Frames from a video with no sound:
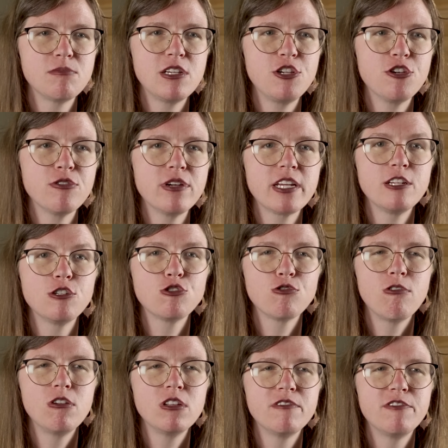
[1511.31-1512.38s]
that you're in
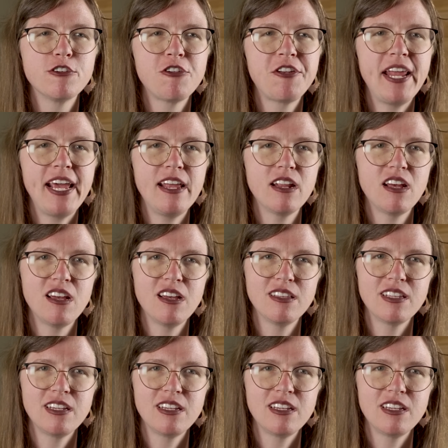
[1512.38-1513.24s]
control of your data,